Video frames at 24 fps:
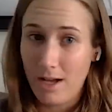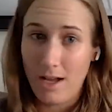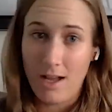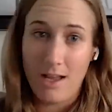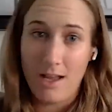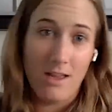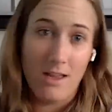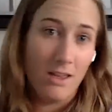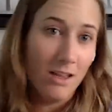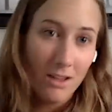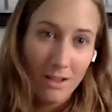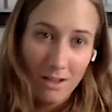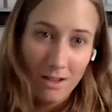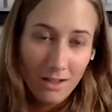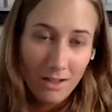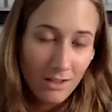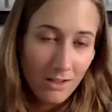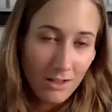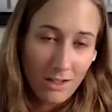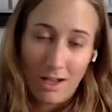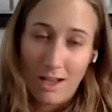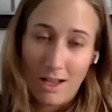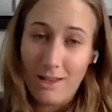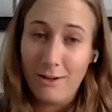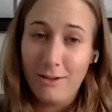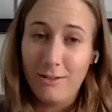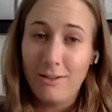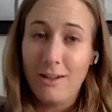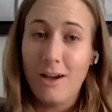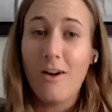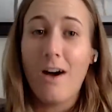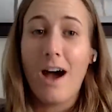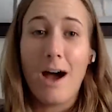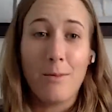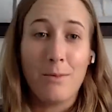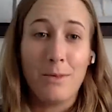by i don't
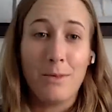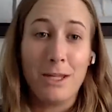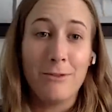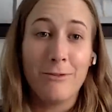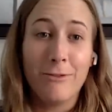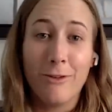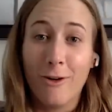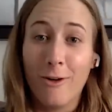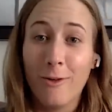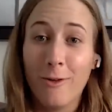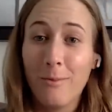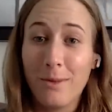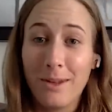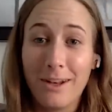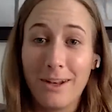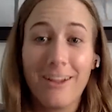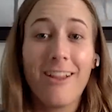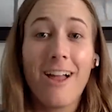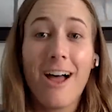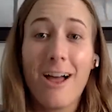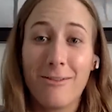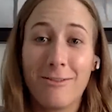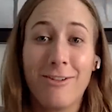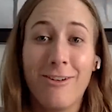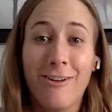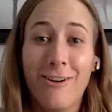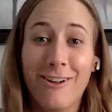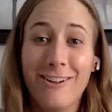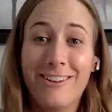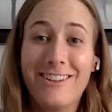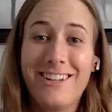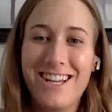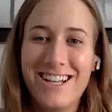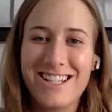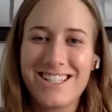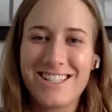know how many fold but a lot
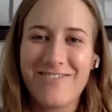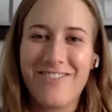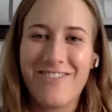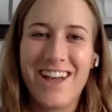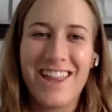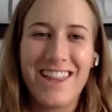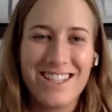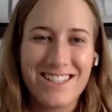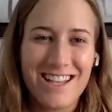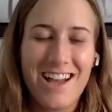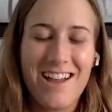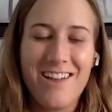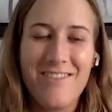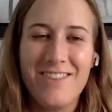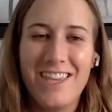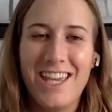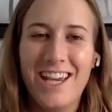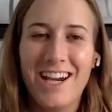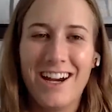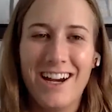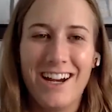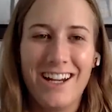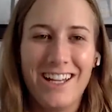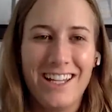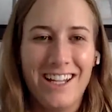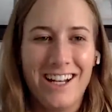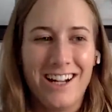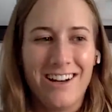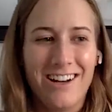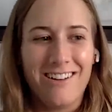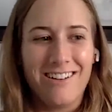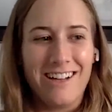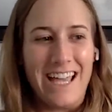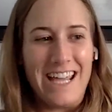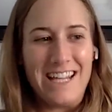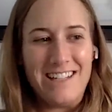fold because by the time you're you
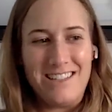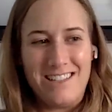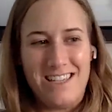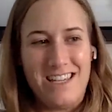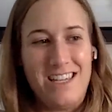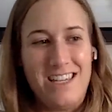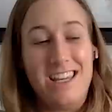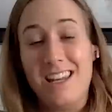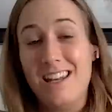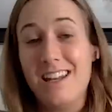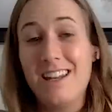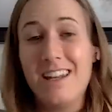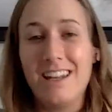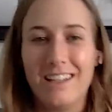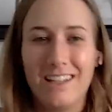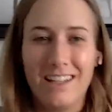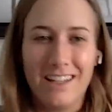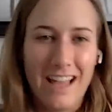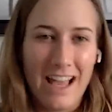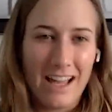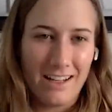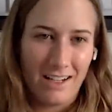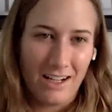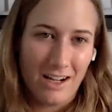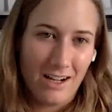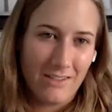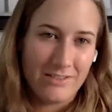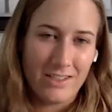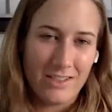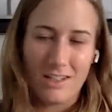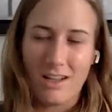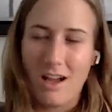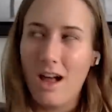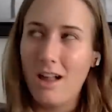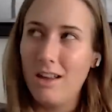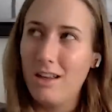know 18 and heading off
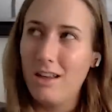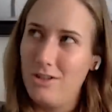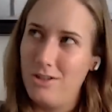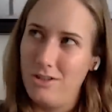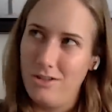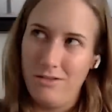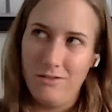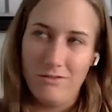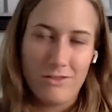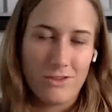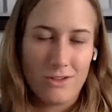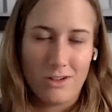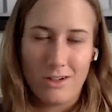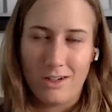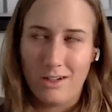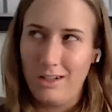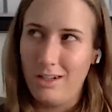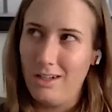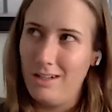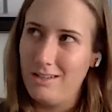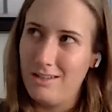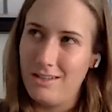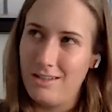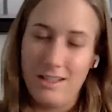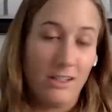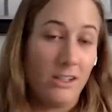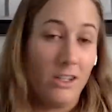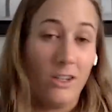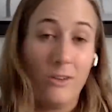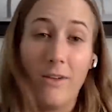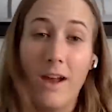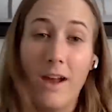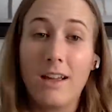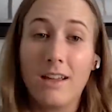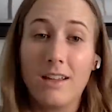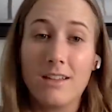to college you've strung a
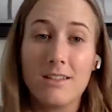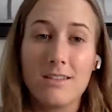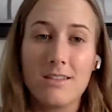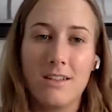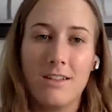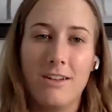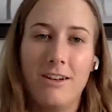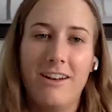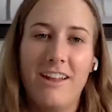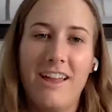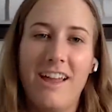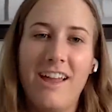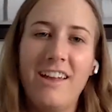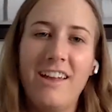zillion rackets in your